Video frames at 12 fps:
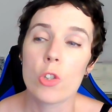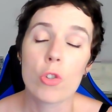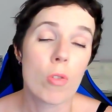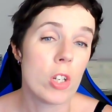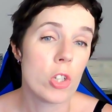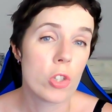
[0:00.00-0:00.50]

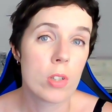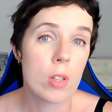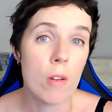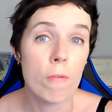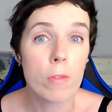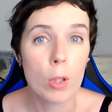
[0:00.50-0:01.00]
traits
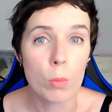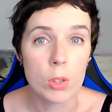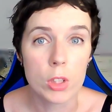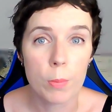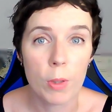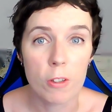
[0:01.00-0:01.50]

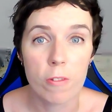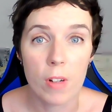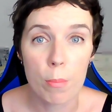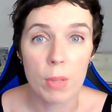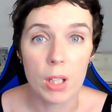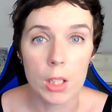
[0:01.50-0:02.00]
influenced by
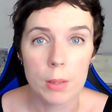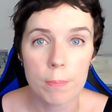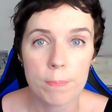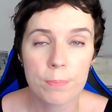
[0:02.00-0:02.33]
family?"